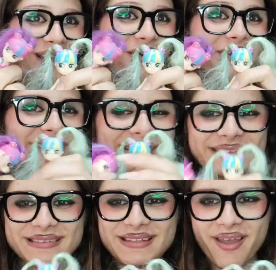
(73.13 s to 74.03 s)
look at
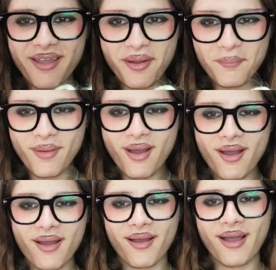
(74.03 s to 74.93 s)
them.
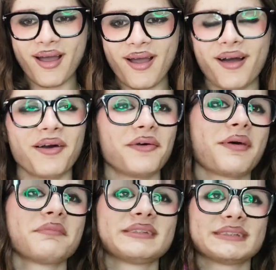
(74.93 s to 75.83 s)
Oh,
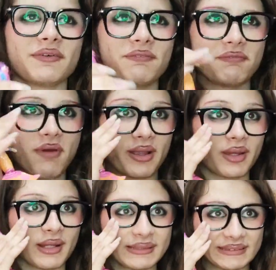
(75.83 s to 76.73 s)
I'm so
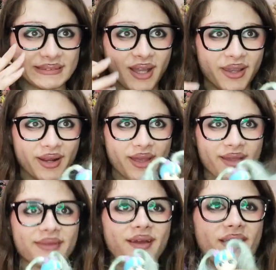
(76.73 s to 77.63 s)
fucking
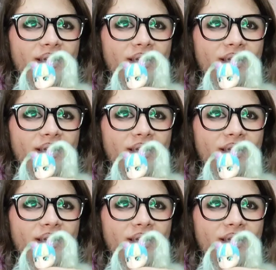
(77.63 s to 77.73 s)
excited.